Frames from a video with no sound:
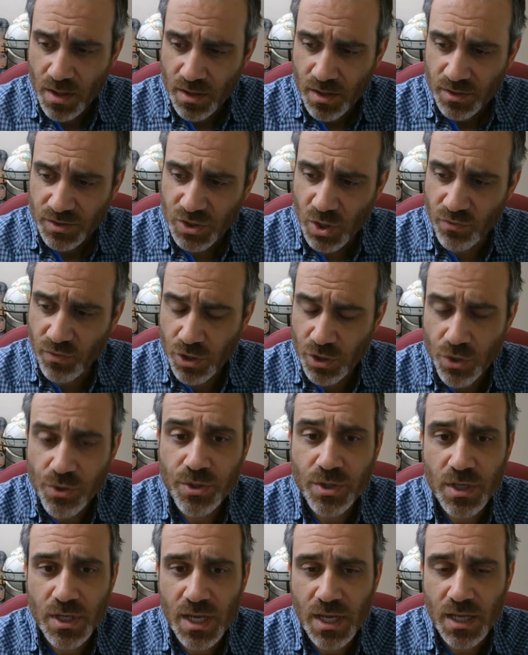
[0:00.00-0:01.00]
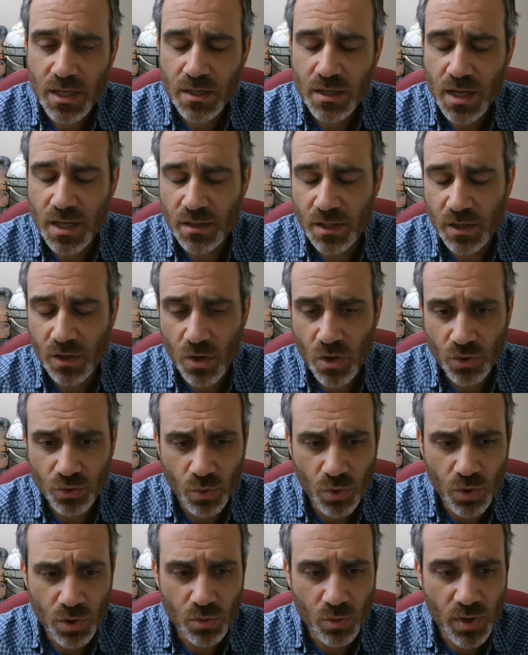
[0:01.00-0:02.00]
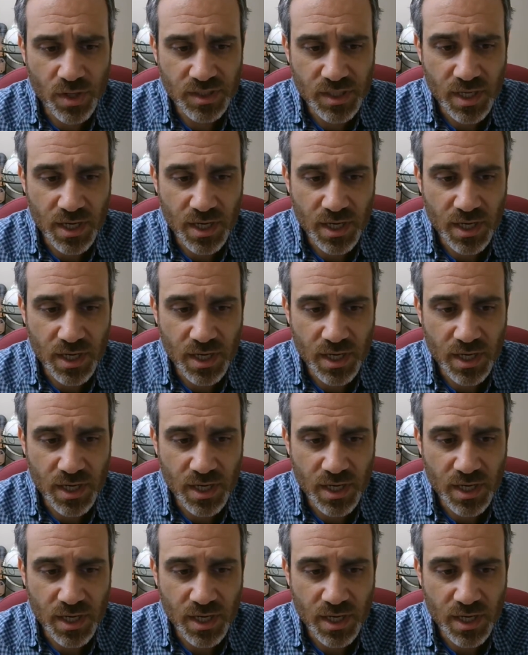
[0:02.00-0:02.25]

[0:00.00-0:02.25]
Soviet Union in the Cold War was